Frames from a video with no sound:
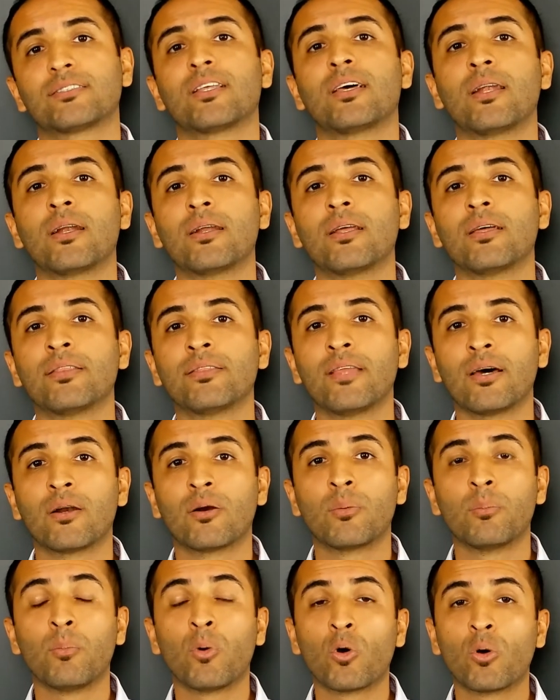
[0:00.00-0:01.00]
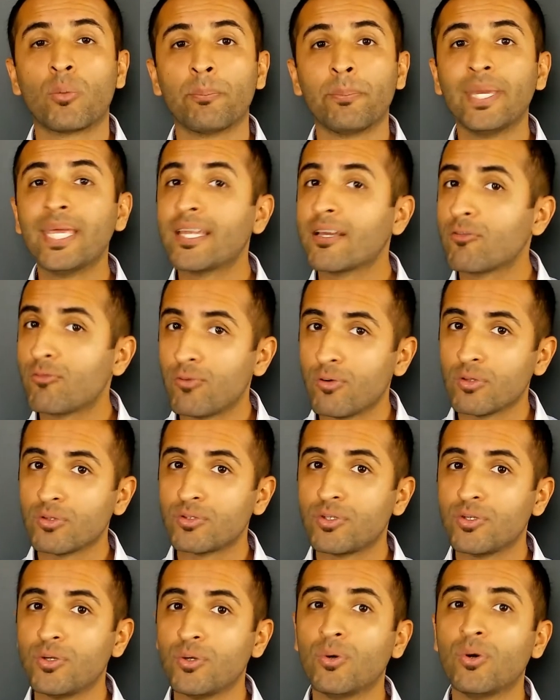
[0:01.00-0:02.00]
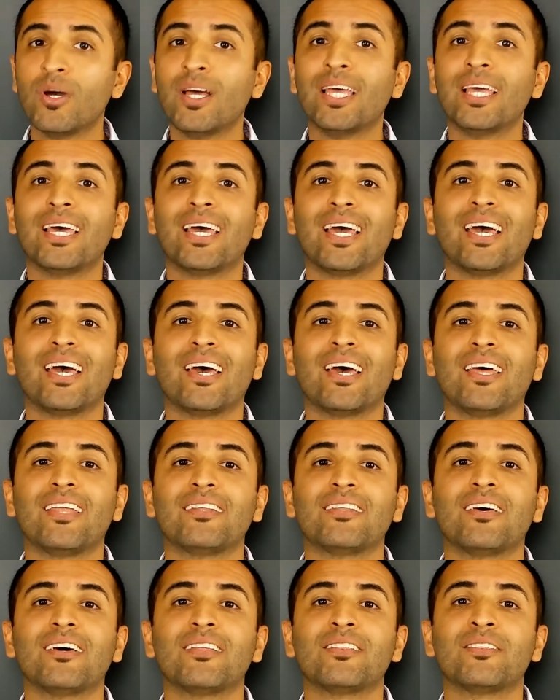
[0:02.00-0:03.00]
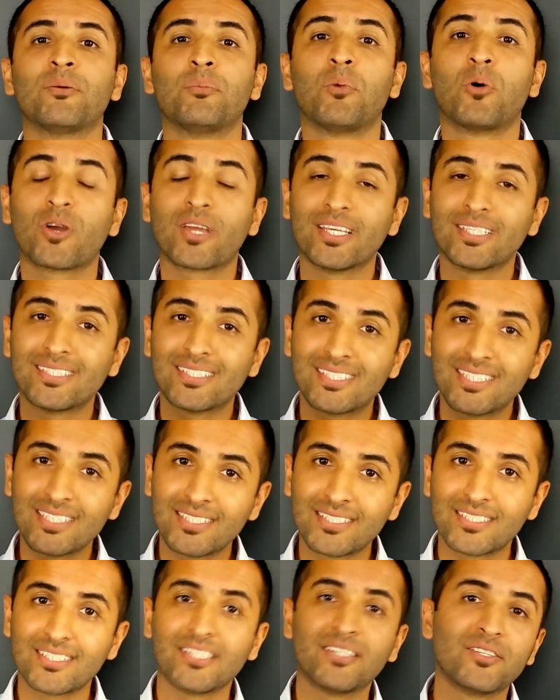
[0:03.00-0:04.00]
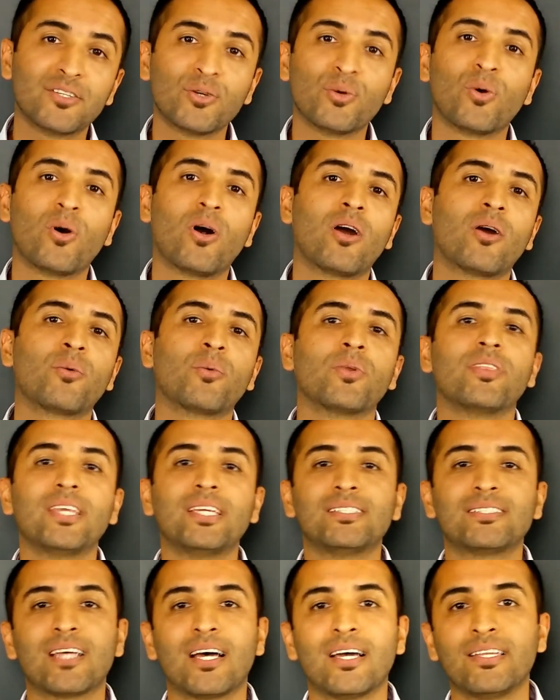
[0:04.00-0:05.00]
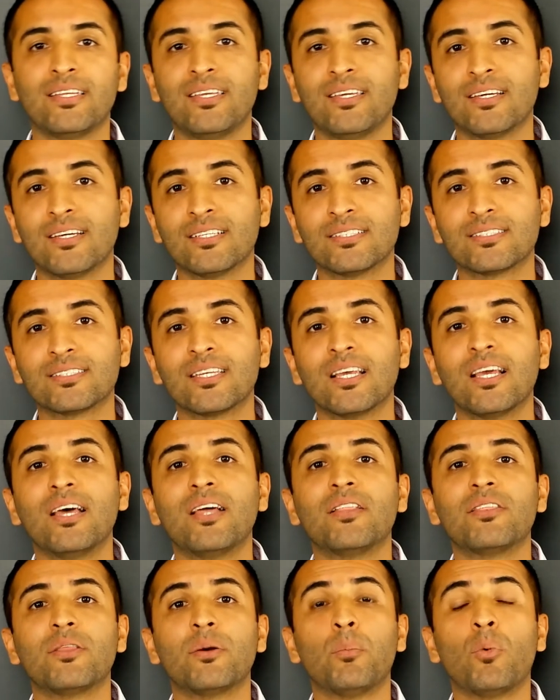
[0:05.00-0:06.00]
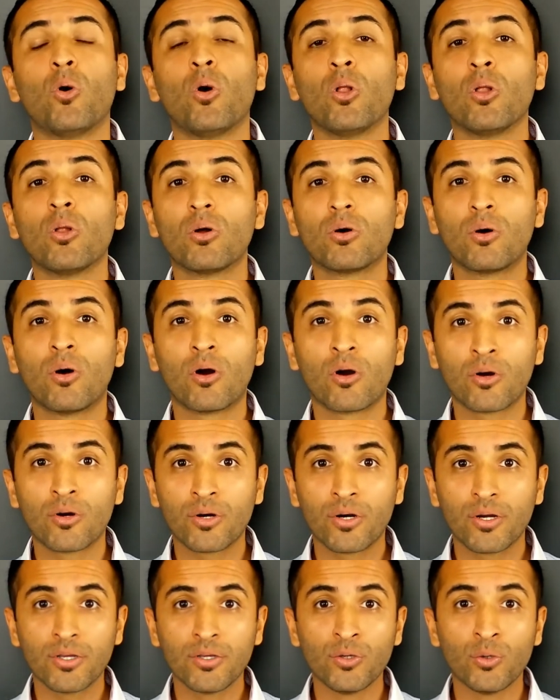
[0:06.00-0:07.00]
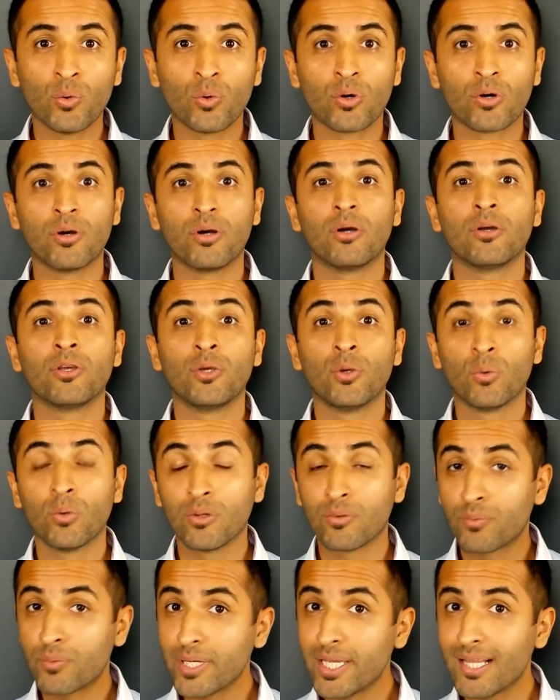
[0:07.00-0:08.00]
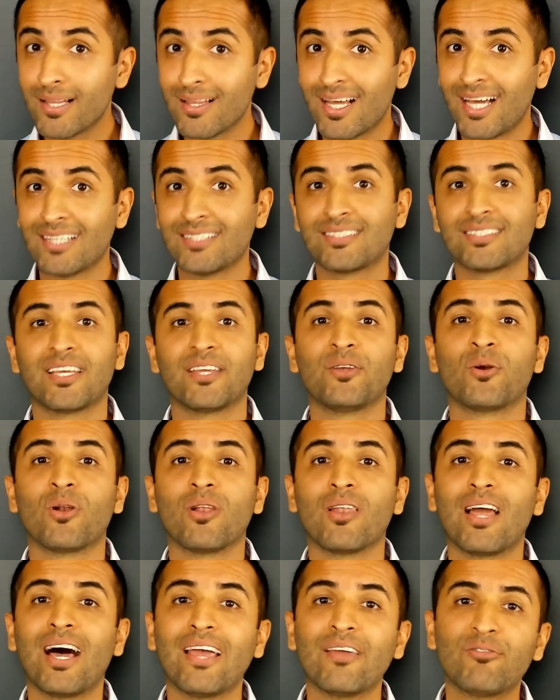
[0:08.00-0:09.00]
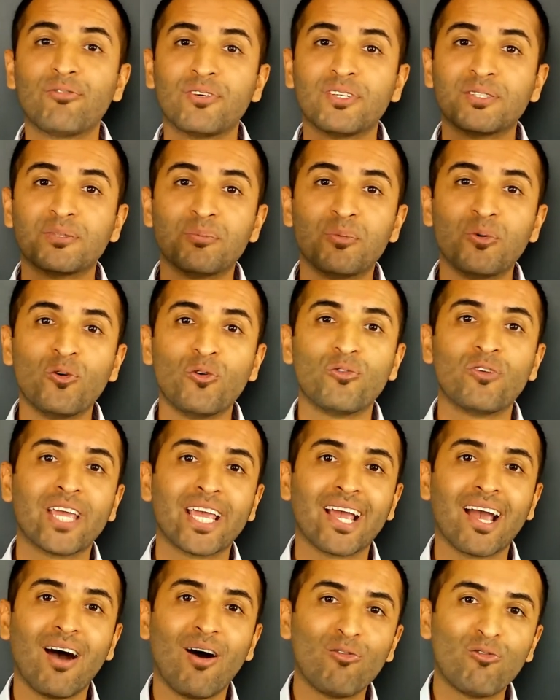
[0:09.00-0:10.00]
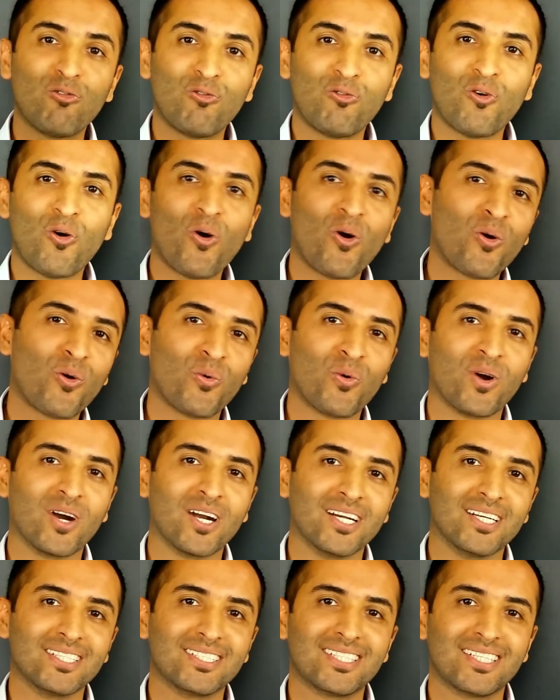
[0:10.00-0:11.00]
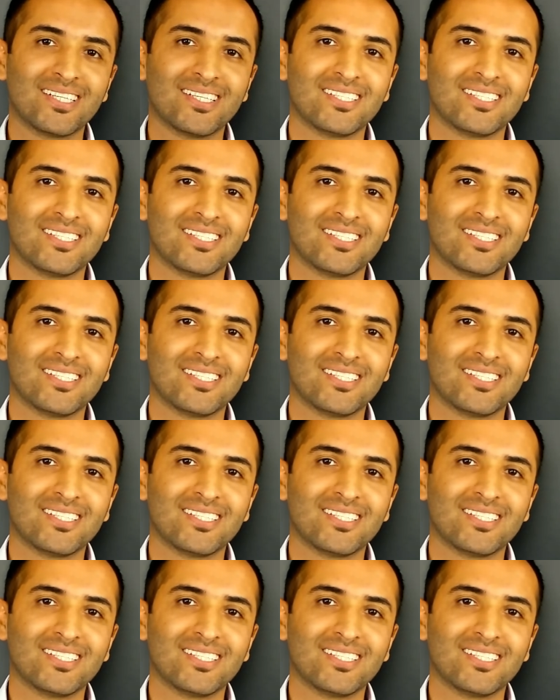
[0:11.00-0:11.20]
that are more meaningful to you, and the more consistent you are with these ideas, the more you will realize that your life is moving forward.